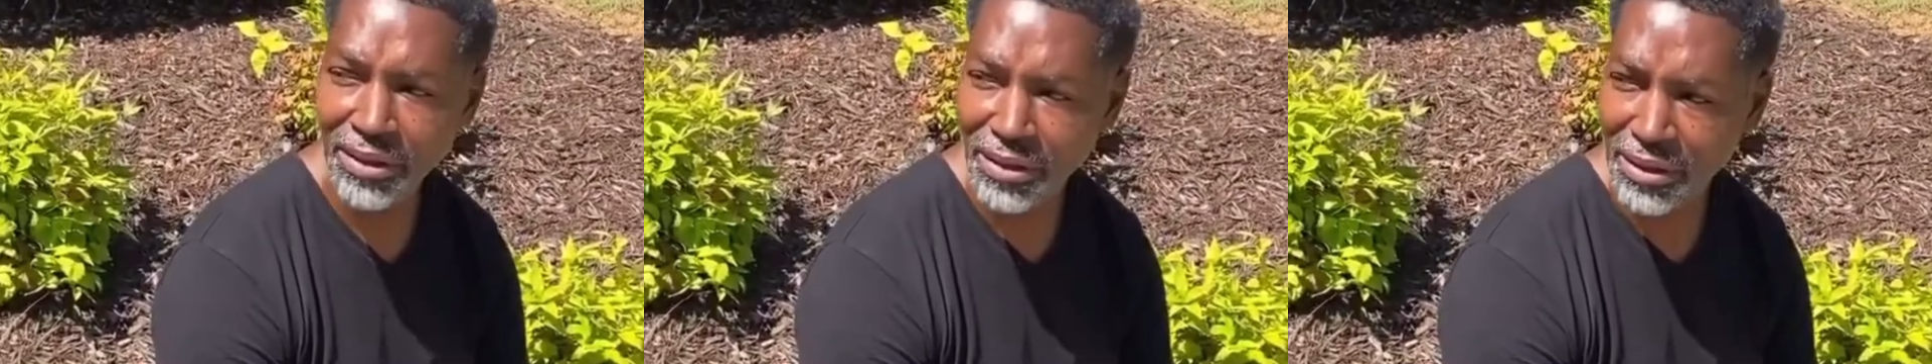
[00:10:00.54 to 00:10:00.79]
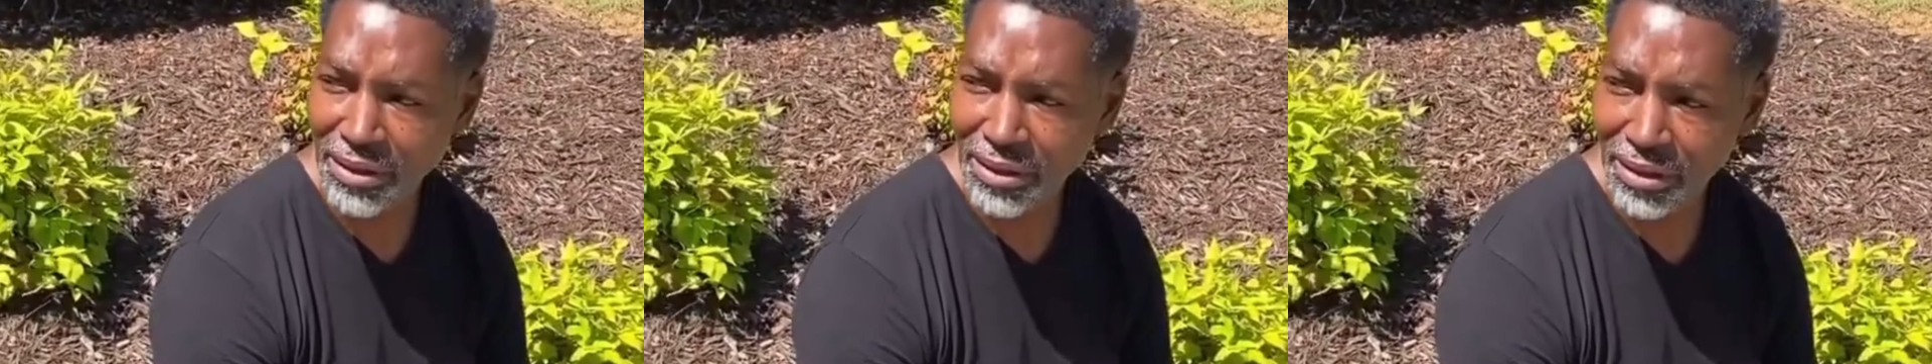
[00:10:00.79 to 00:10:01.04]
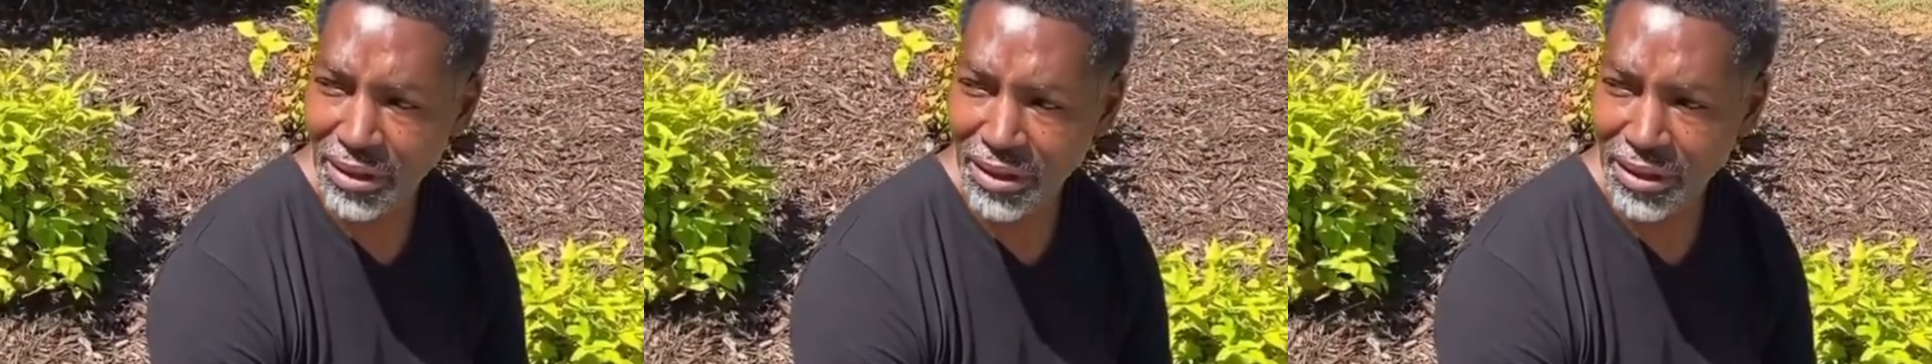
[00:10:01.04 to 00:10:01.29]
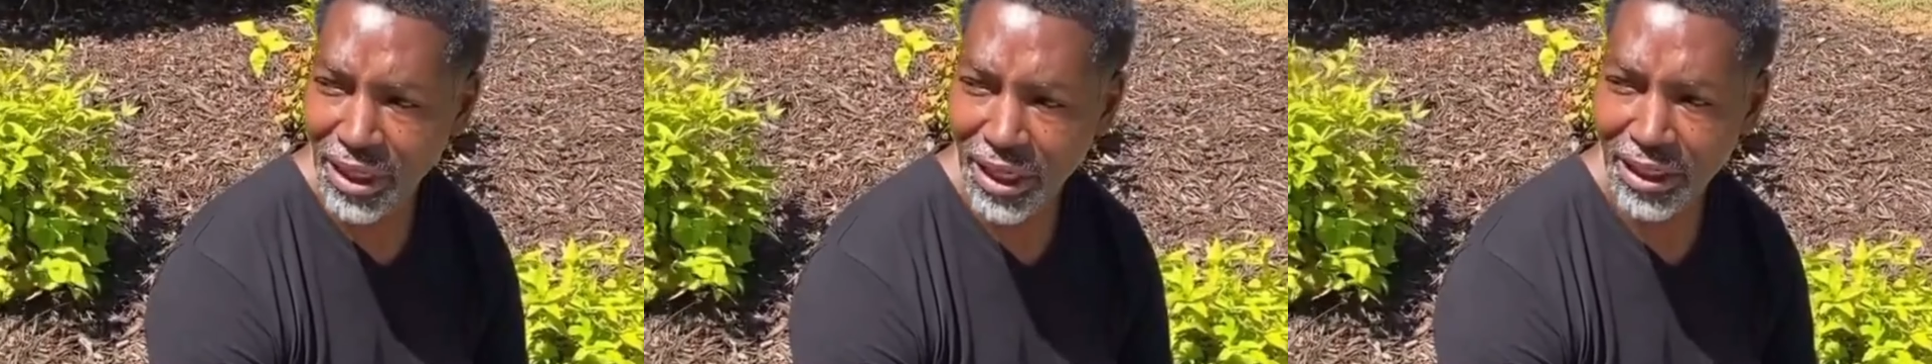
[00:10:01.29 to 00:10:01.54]
why he
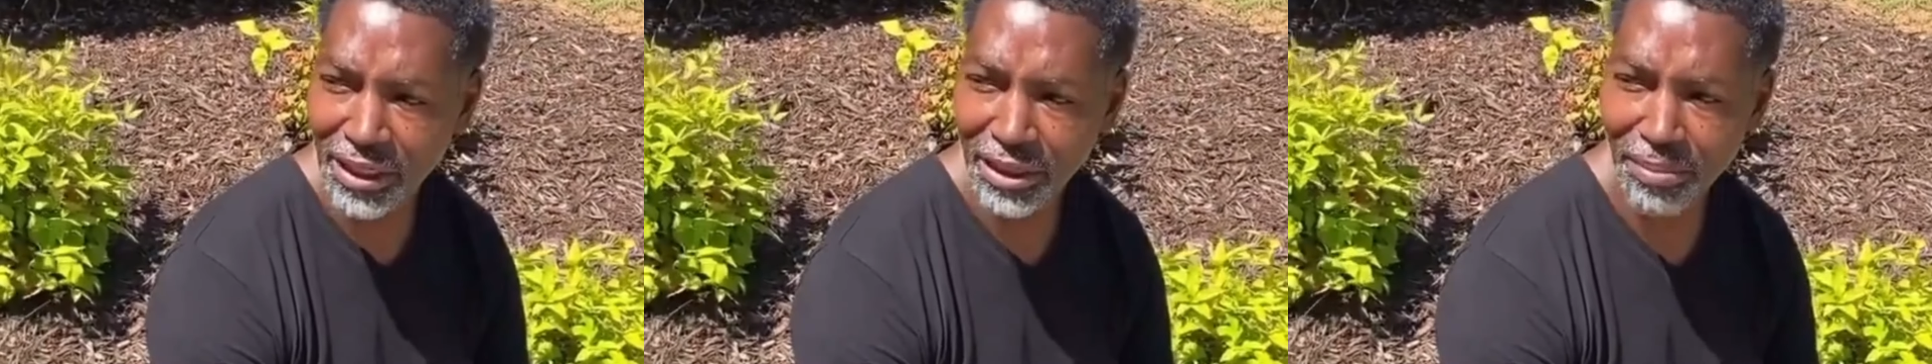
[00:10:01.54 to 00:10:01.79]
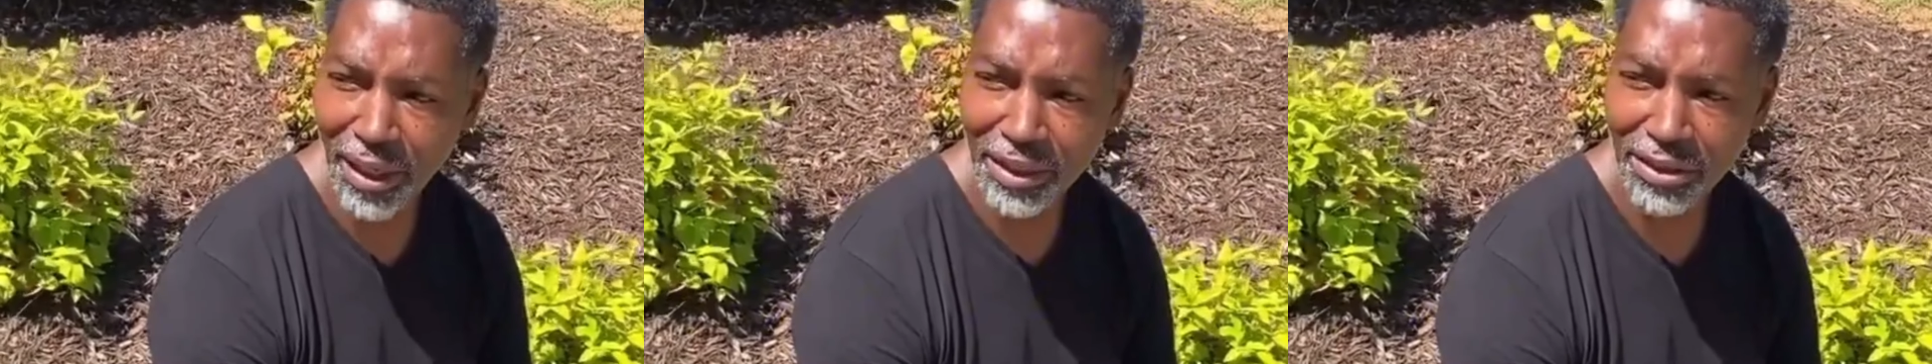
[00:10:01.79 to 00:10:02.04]
is in the